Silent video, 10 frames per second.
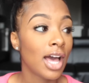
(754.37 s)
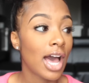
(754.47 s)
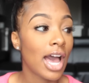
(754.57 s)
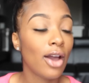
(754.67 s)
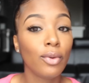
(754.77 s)

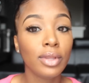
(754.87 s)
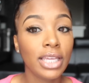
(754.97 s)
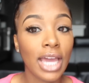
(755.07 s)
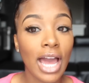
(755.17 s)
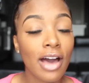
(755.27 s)
I
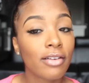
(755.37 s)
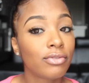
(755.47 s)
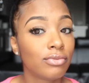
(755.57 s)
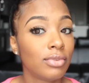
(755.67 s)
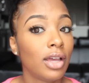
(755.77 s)
only
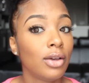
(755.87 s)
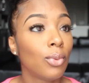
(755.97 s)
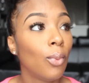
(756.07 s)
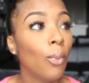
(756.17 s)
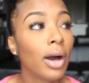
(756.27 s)
have
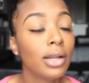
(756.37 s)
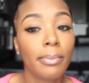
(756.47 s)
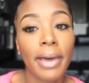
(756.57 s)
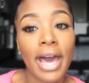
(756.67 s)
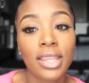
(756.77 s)

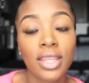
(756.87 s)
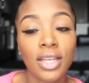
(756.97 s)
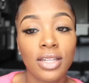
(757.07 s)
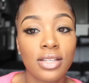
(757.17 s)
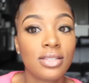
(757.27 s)
one bad
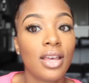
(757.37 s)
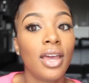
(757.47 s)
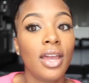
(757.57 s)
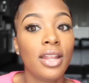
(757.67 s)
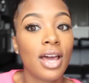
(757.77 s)
thing to
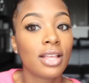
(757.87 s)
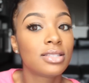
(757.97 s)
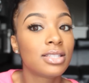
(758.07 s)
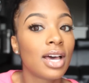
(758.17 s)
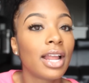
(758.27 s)
say, and
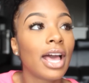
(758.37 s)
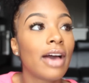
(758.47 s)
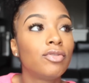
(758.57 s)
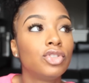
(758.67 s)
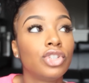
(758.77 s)
that's that I
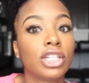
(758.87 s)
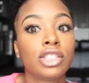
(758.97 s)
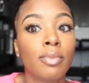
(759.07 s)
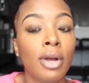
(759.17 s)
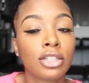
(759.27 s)
have
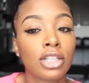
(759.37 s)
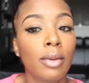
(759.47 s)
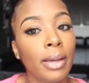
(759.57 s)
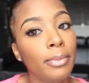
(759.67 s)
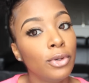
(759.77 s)
stretch marks
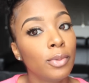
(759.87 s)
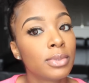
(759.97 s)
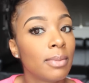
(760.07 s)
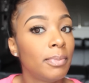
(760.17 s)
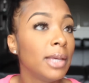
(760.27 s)
on my
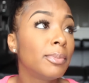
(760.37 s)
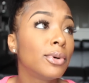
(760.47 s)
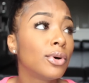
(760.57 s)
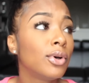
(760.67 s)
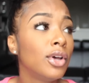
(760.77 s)
boobs. And
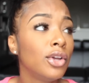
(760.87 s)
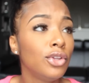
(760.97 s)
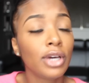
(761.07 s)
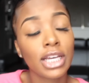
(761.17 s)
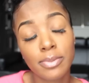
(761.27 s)

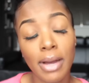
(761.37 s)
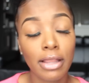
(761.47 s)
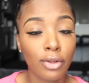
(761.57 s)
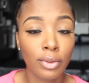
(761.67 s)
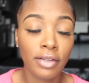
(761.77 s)
you guys
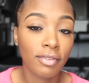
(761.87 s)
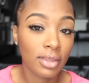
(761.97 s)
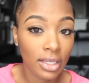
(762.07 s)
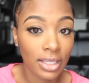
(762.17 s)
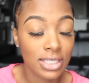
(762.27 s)
probably don't even
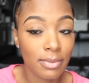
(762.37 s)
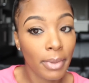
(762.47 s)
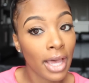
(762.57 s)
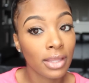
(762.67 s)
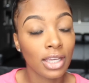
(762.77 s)
think that's a
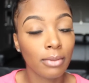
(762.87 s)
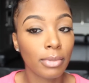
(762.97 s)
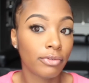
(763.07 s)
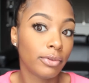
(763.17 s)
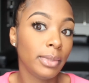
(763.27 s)
bad thing,
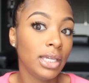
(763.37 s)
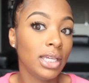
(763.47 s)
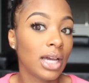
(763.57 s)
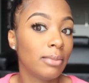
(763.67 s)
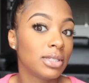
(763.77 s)
but for
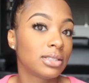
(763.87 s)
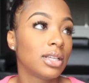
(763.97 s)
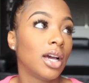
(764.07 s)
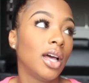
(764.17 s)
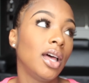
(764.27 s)
me, I'm just
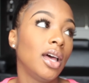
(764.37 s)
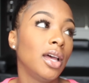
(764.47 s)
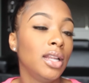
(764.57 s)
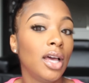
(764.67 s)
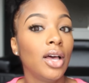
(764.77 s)

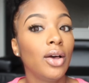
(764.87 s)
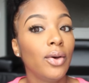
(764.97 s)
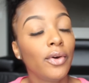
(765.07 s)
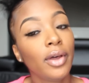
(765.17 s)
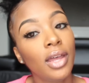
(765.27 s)

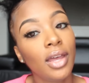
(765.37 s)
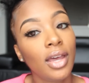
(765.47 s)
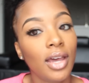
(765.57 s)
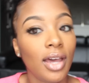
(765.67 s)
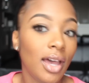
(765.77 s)
oh no,
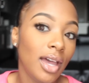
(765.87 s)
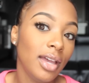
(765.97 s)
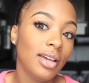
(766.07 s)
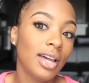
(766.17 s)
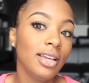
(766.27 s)

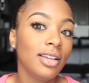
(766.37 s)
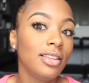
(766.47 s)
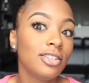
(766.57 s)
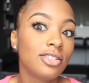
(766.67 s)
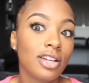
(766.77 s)
I gotta get
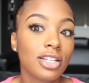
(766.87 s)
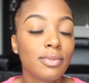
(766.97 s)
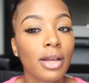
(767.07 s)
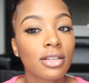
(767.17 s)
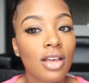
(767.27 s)
these stretch
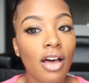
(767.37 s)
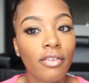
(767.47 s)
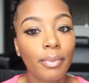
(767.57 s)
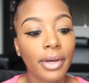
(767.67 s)
marks off.